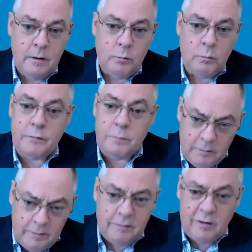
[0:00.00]

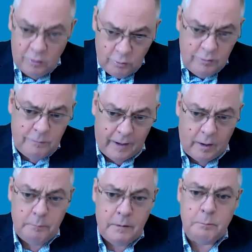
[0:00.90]
responding to new
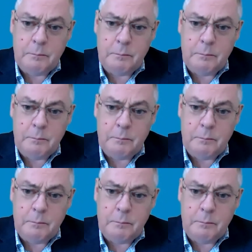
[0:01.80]
development,